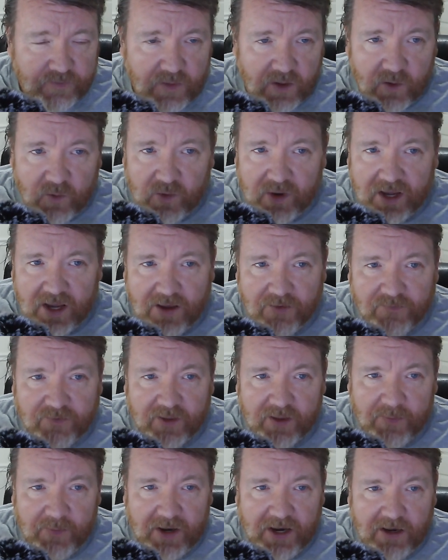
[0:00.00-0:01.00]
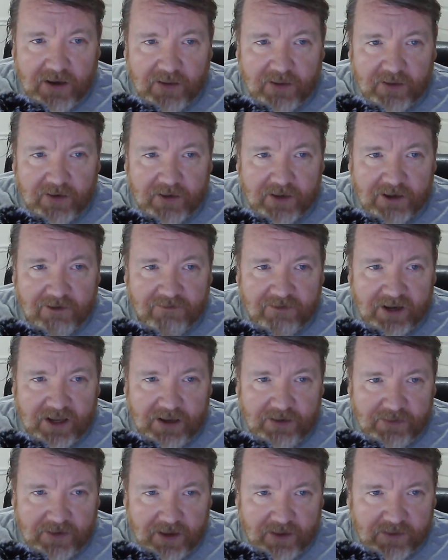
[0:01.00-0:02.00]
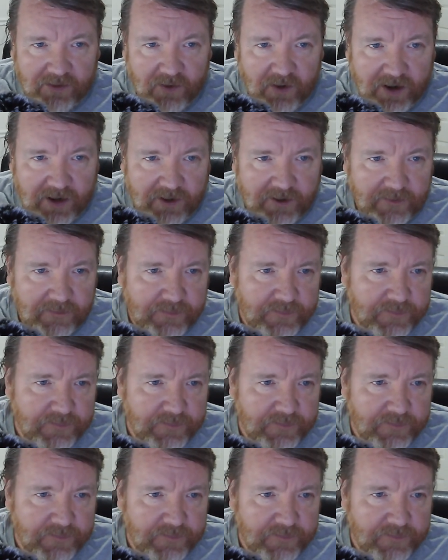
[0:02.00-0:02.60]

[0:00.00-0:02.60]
we have the pins that are currently assigned.